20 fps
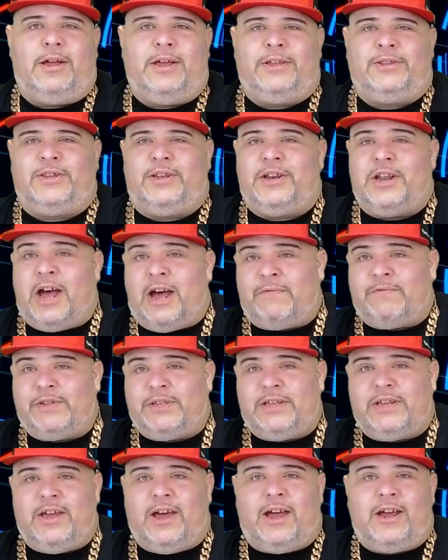It's a
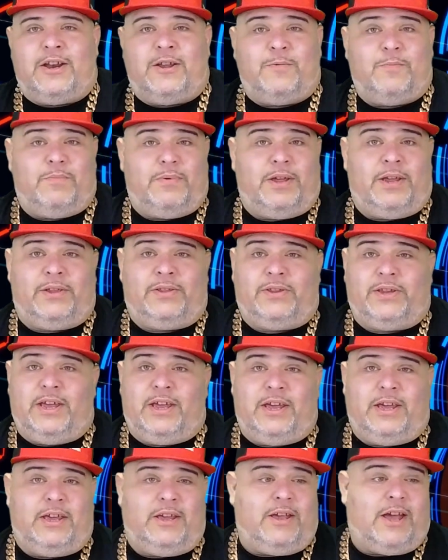novelty item. It's
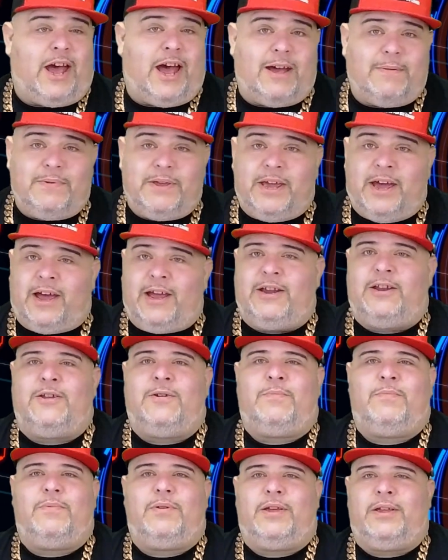a hobby
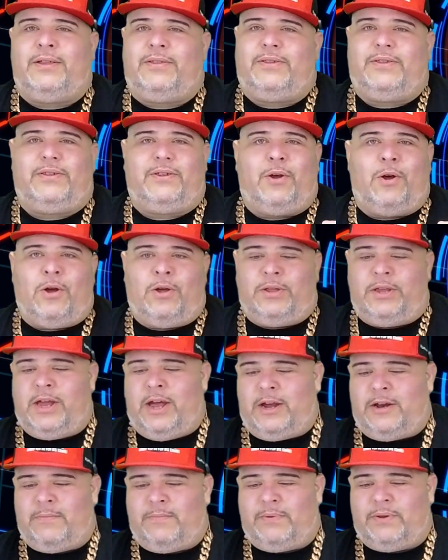item. It's all the
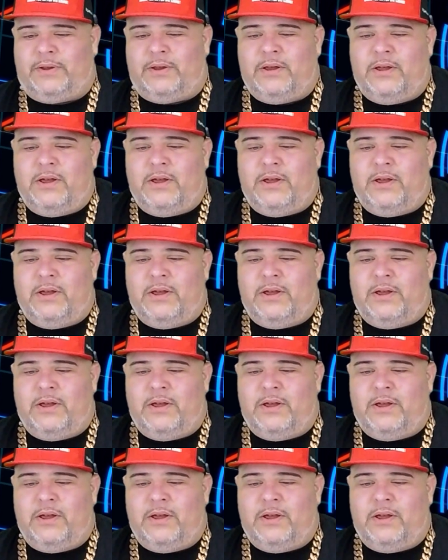items.